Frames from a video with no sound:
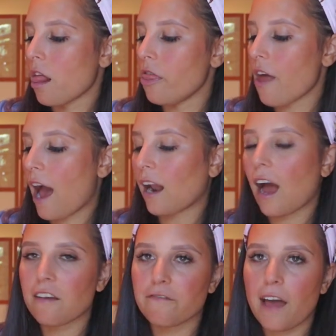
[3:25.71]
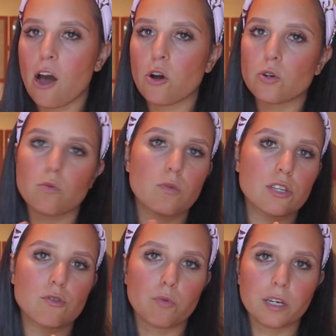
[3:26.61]
that I found
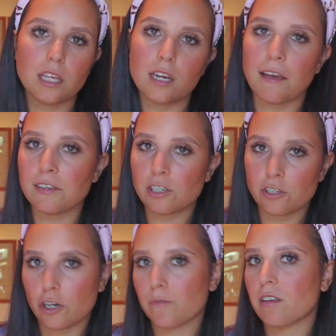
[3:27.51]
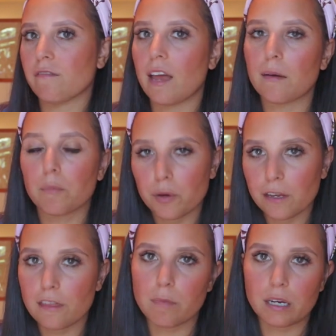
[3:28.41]
was really nice in terms of like
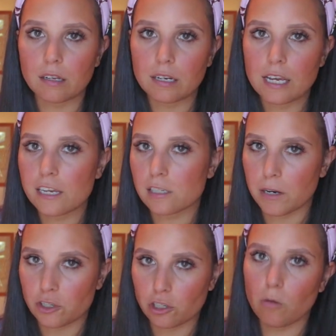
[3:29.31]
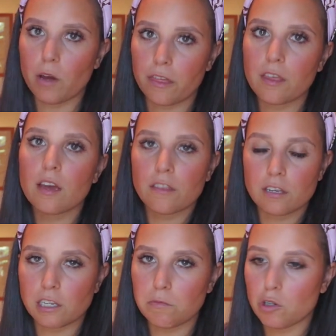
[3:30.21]
breathability, especially with the
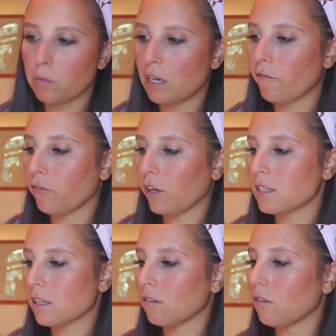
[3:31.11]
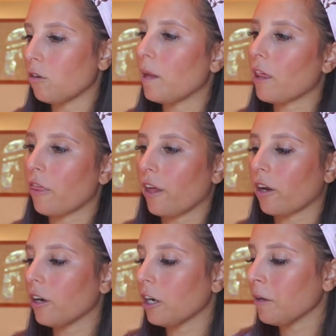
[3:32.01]
sleep suit being fleece and a little bit
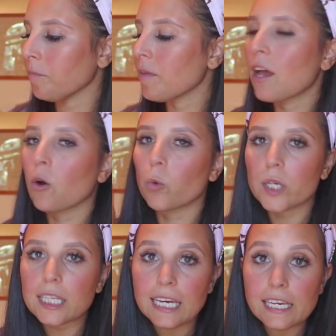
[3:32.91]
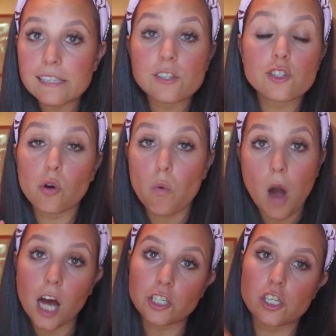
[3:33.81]
thicker. Really easy to
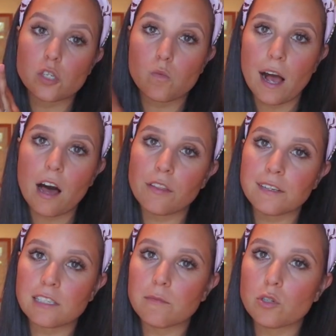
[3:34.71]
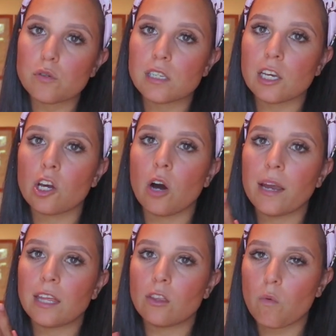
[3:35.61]
wash as well. These sleep suits can go
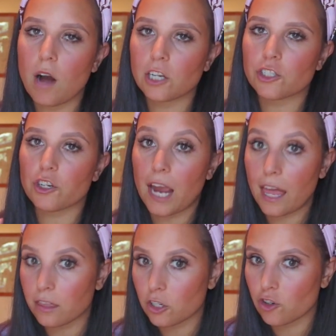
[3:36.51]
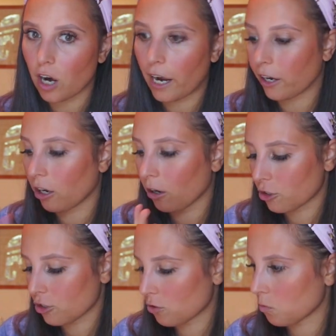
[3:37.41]
in the washer and the dryer,
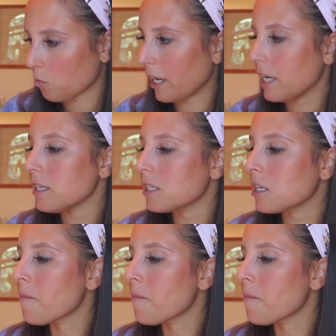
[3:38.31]
which is great.